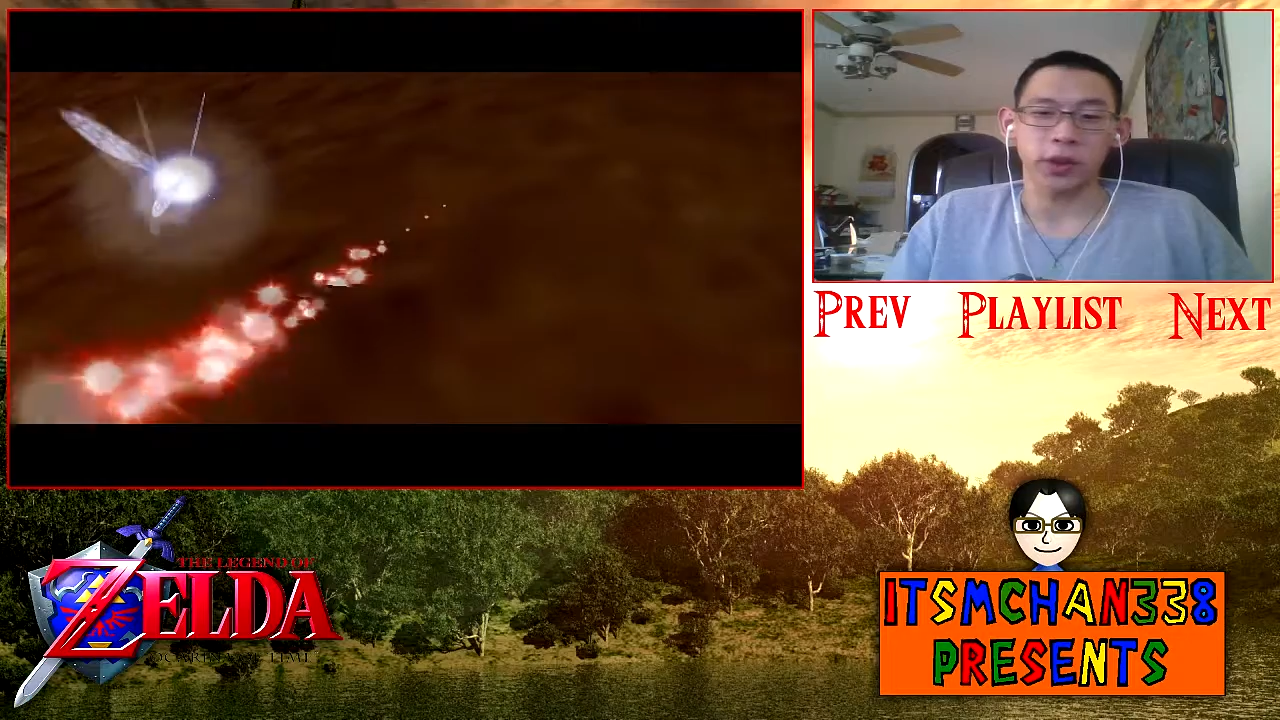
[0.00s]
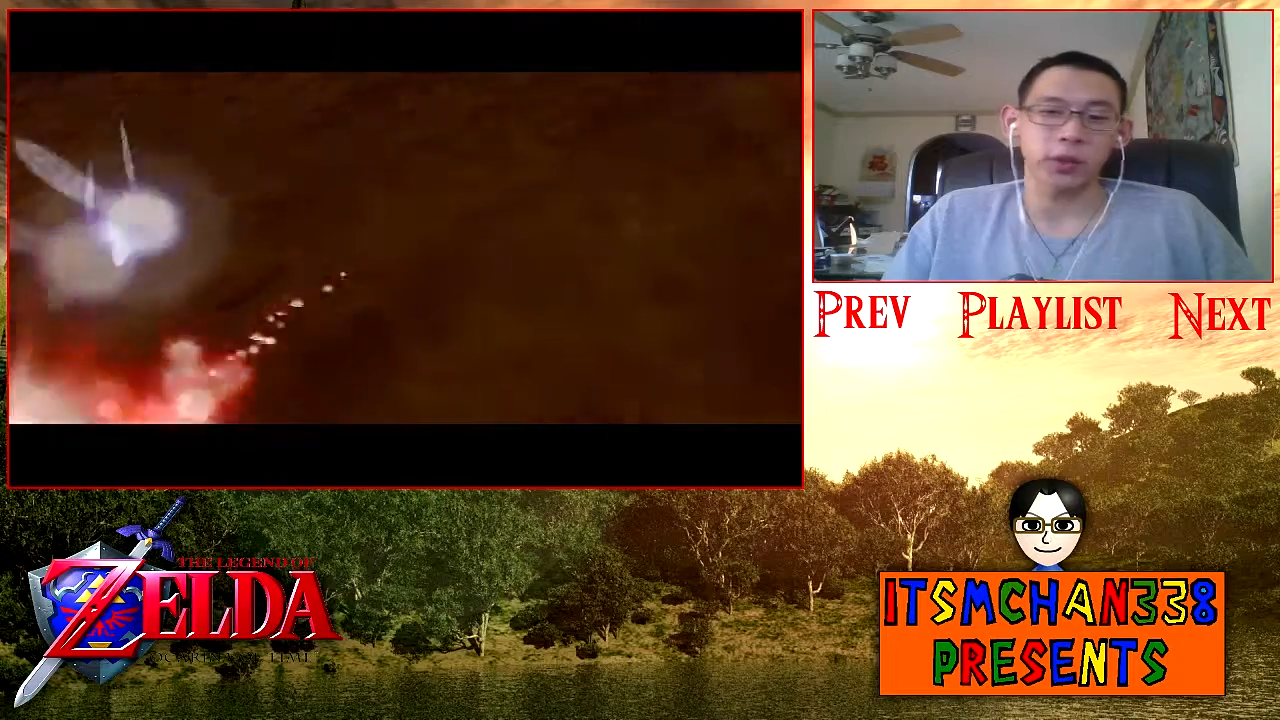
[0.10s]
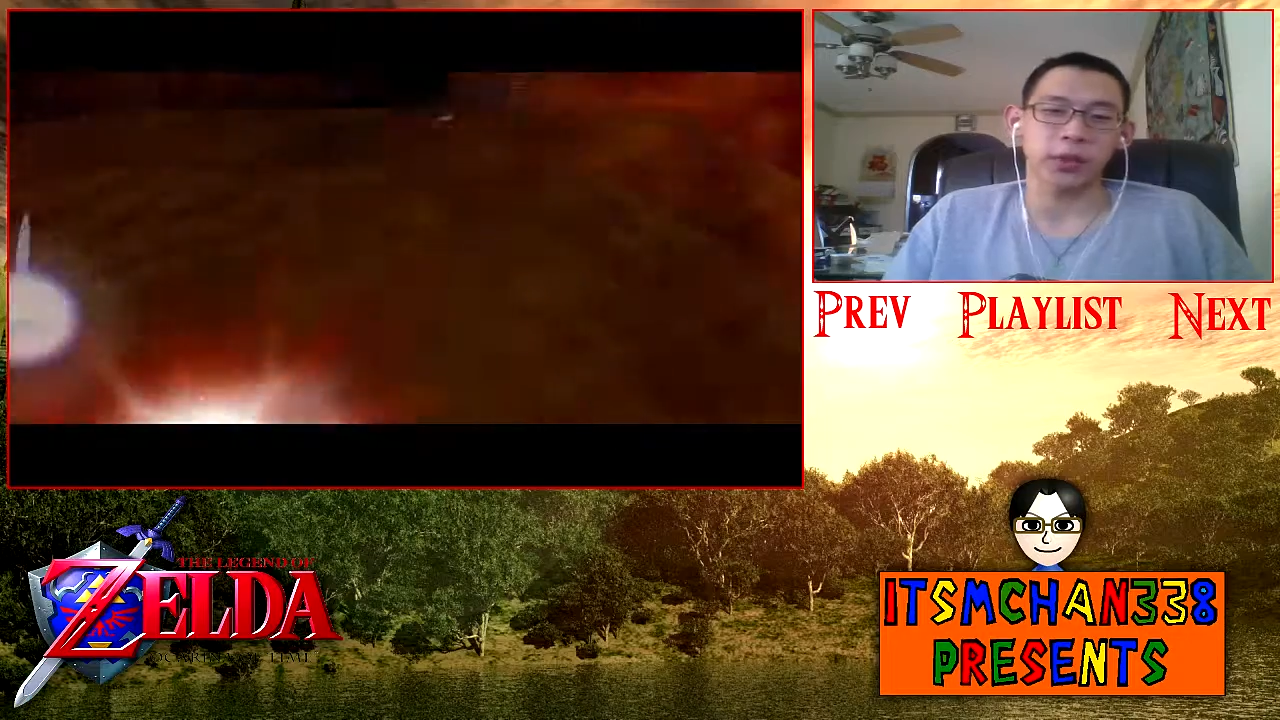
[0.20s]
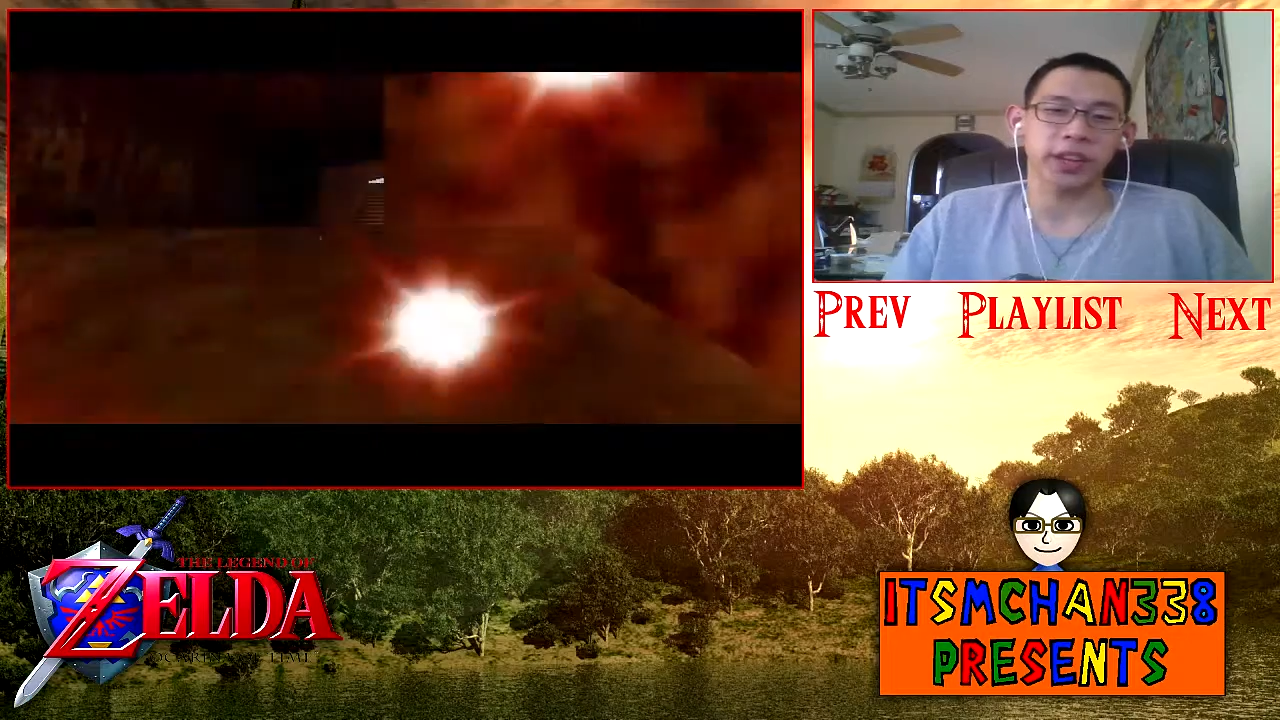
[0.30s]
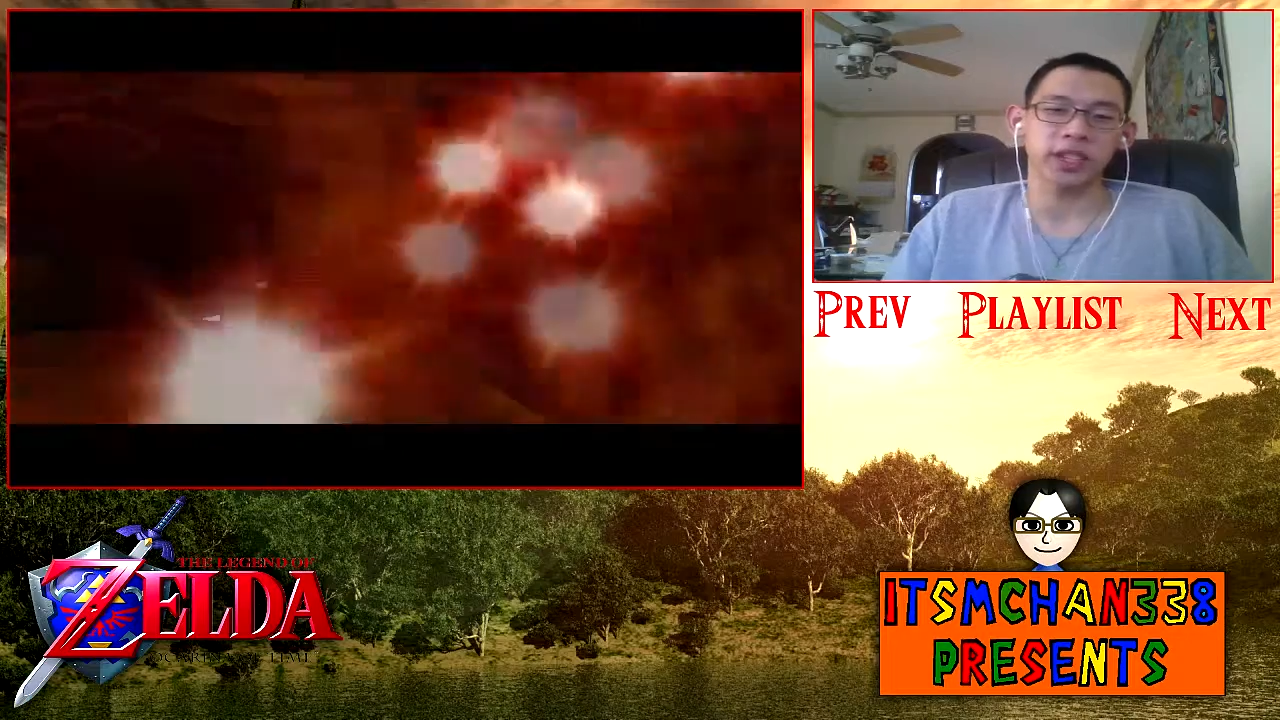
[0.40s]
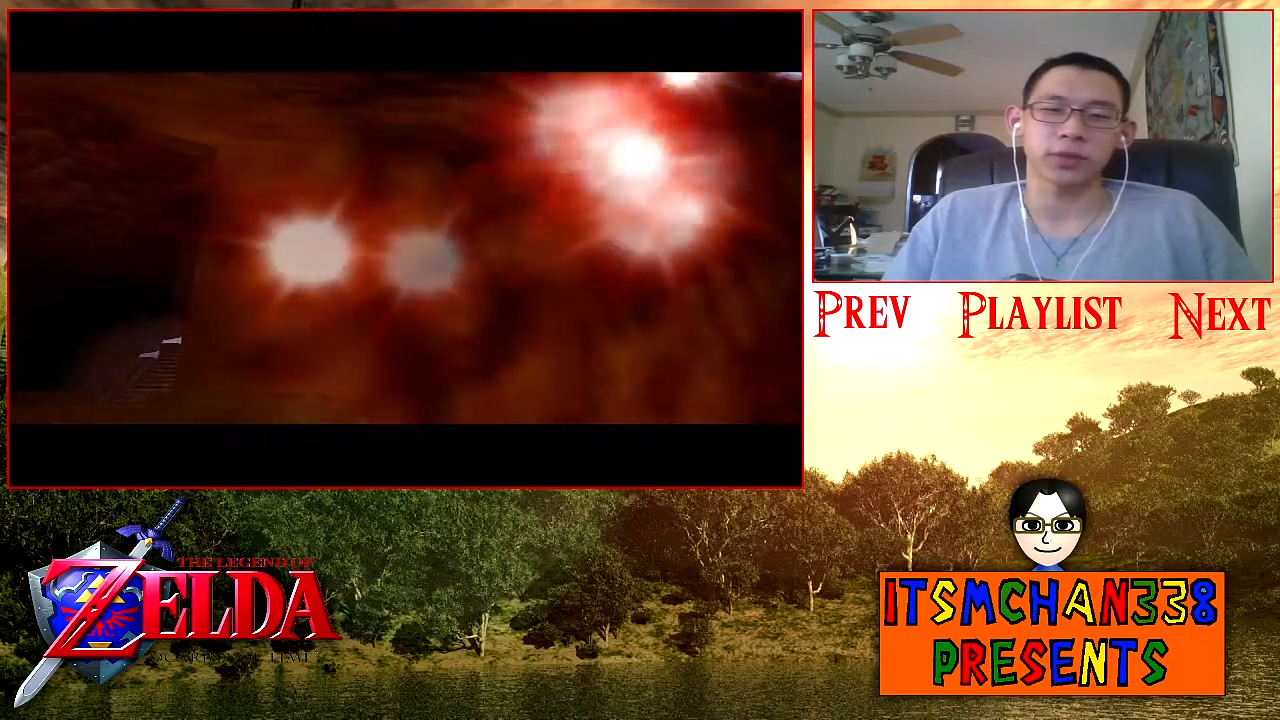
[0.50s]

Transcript: 3DS